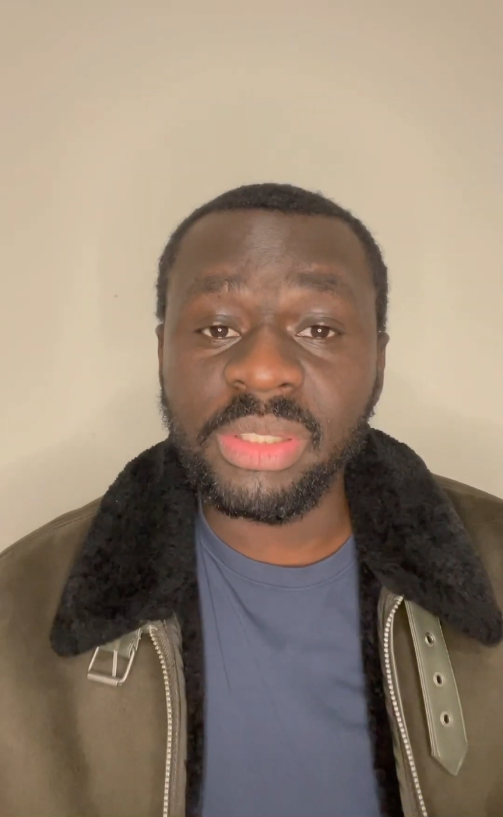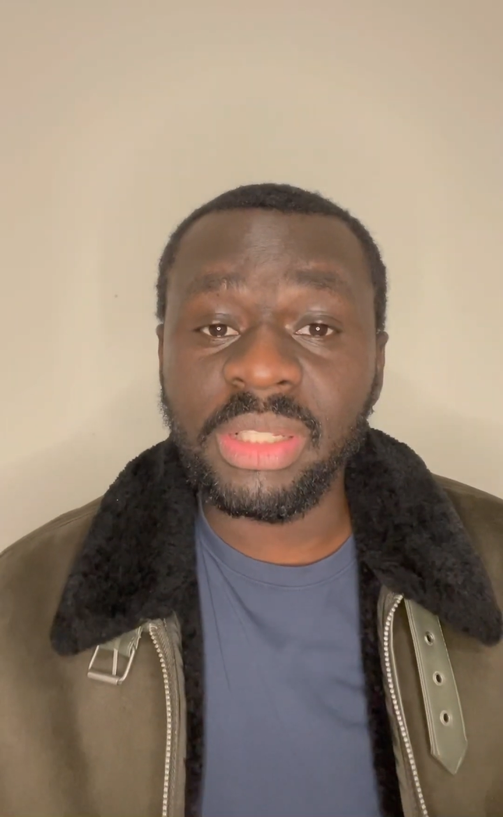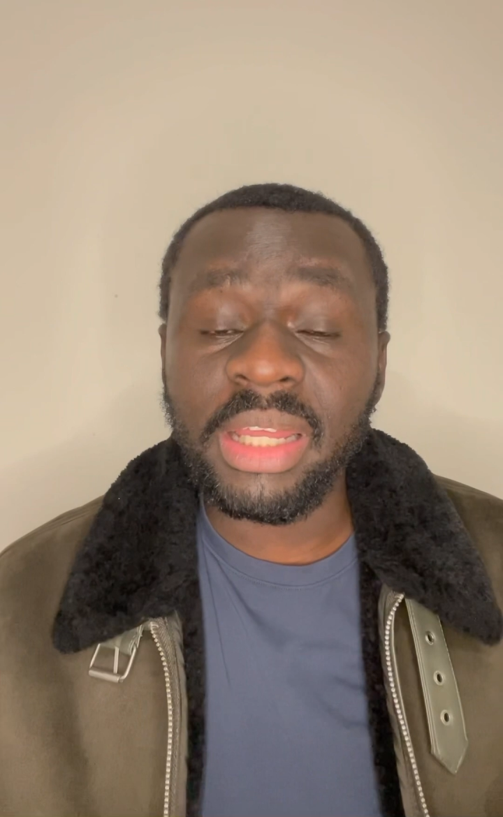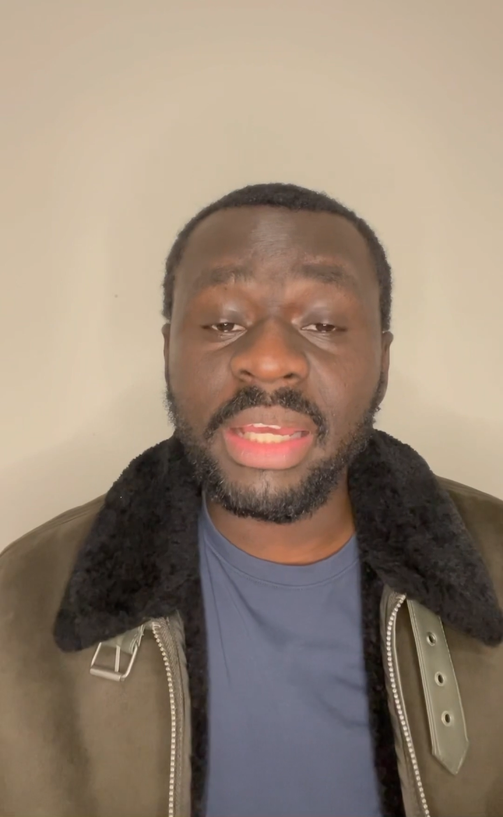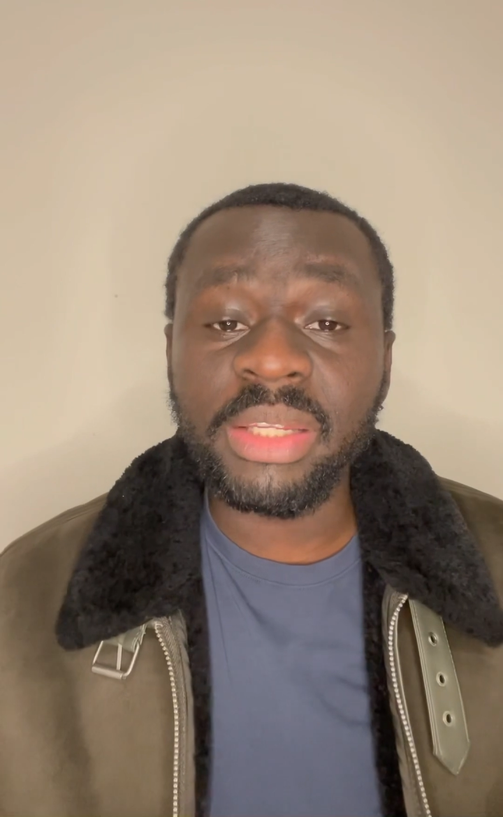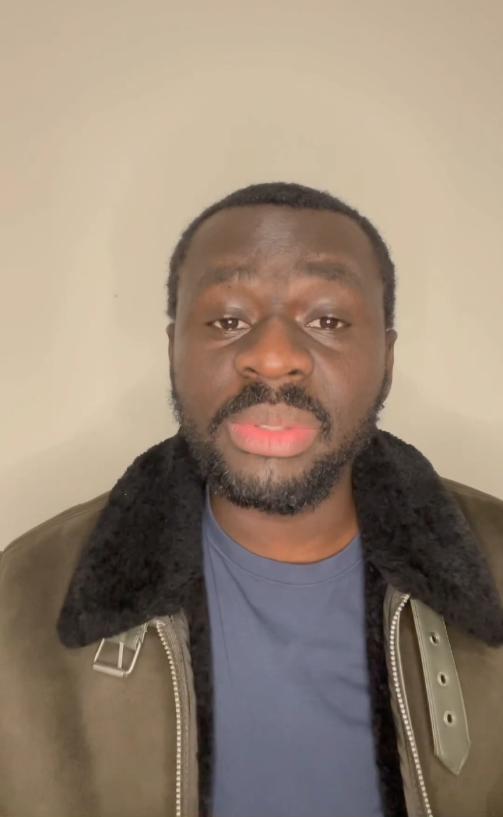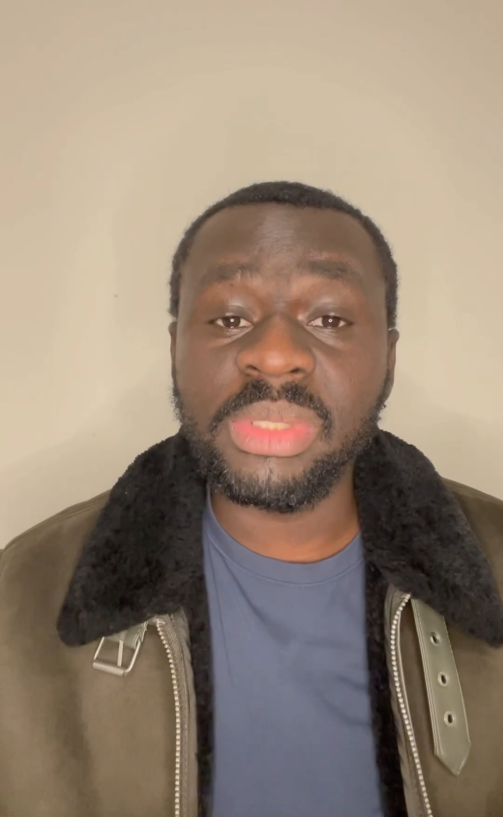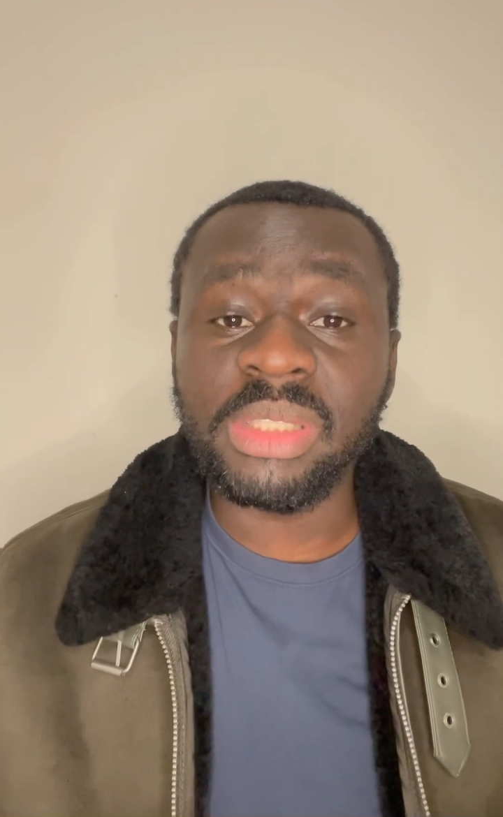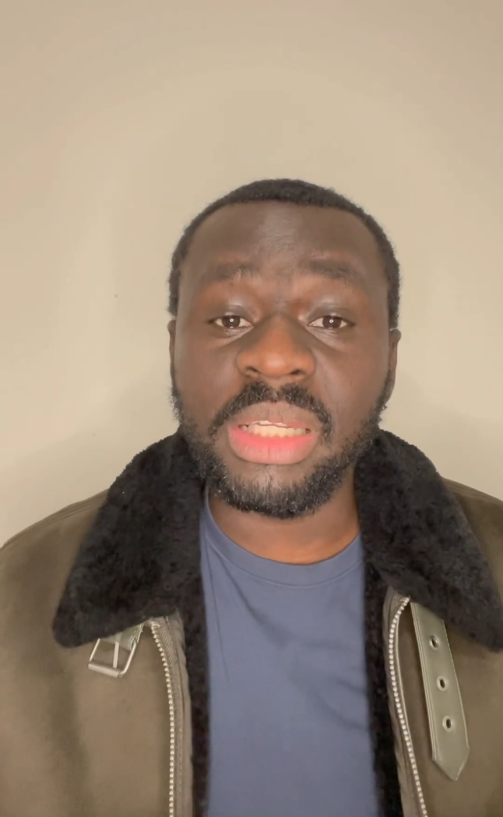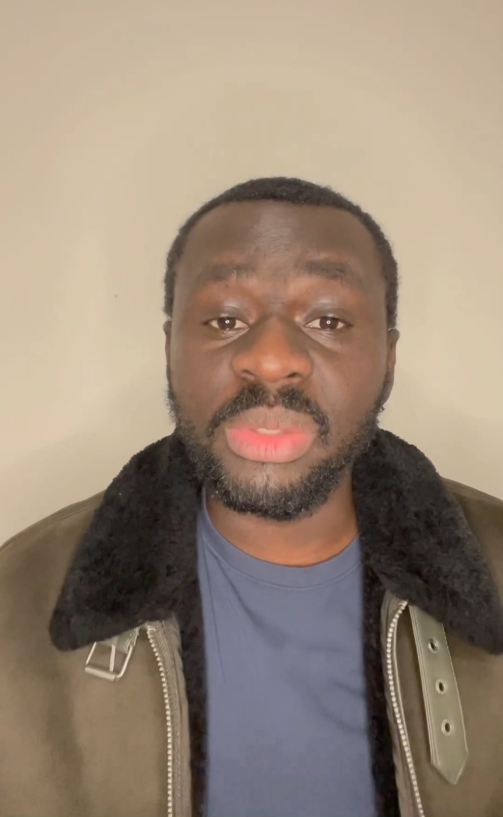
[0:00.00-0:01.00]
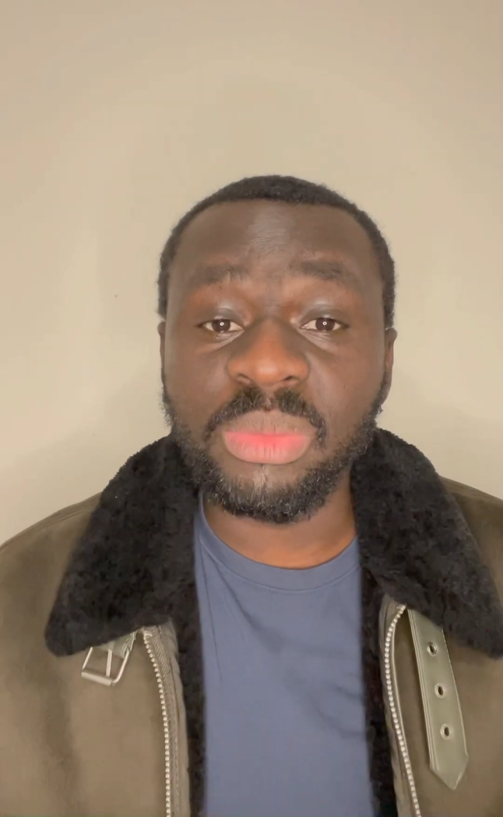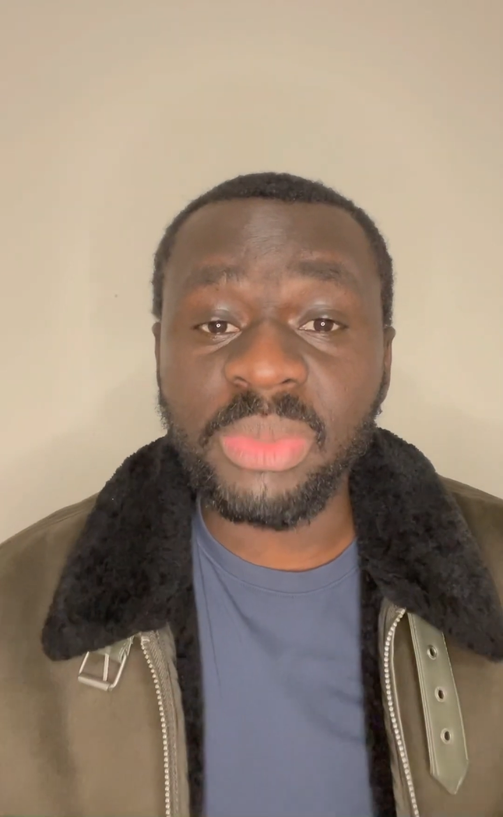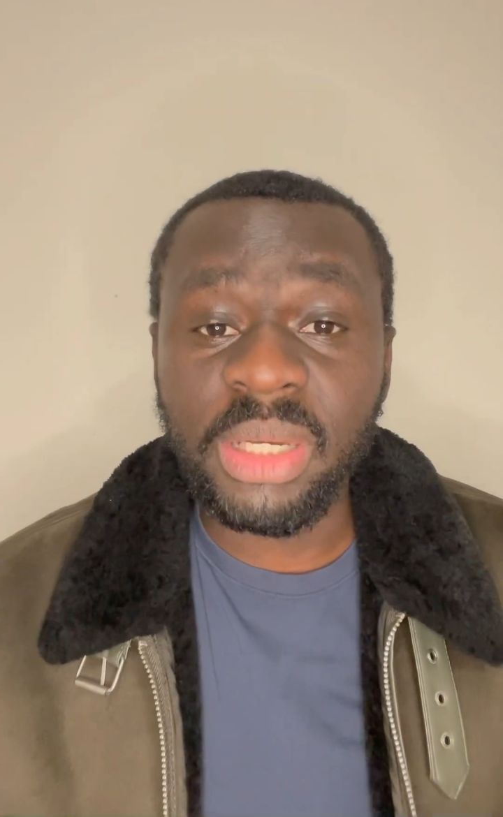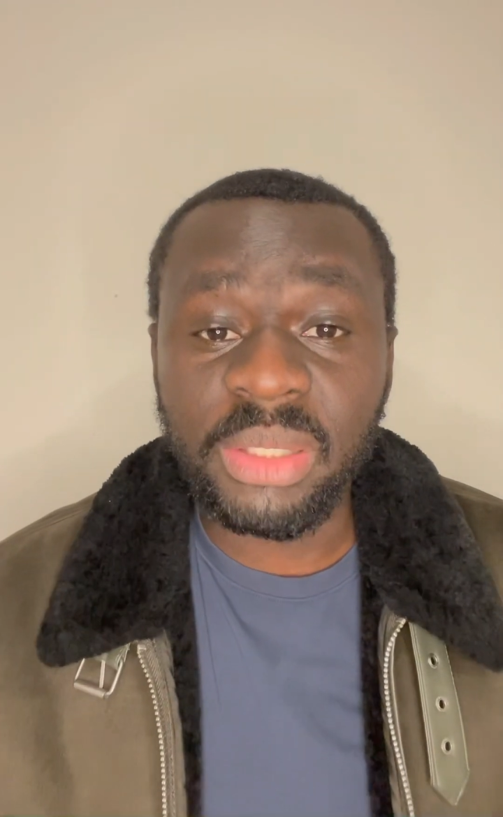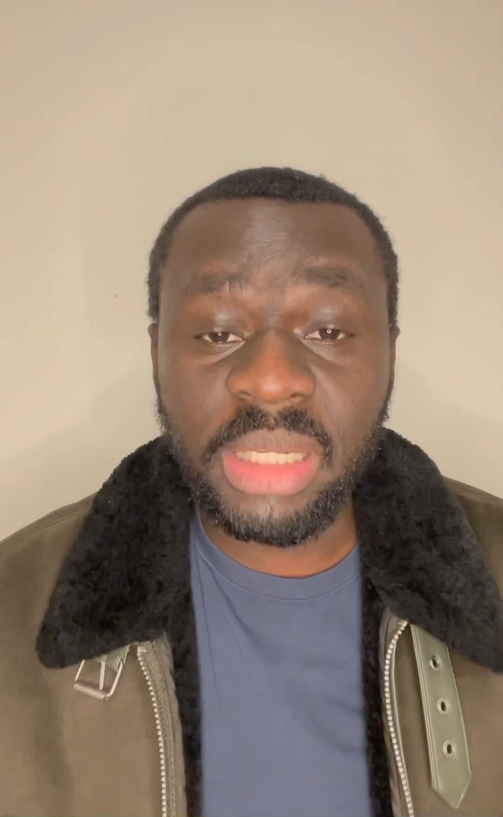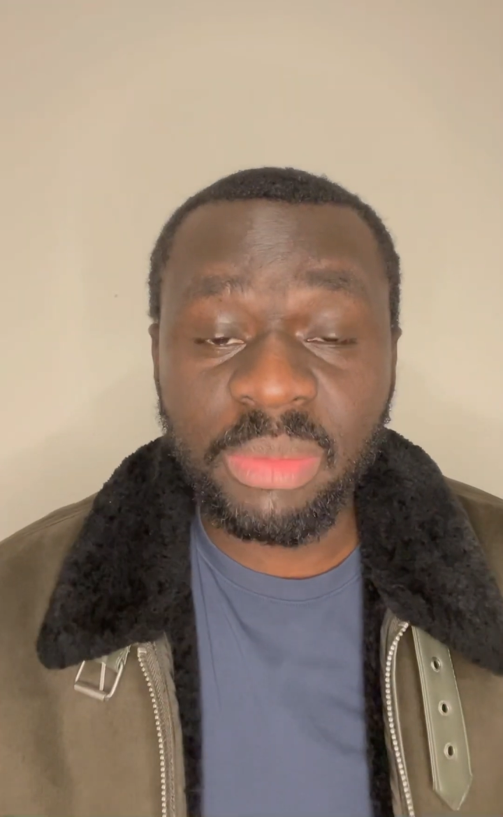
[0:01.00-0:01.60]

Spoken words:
the likelihood is that they will book another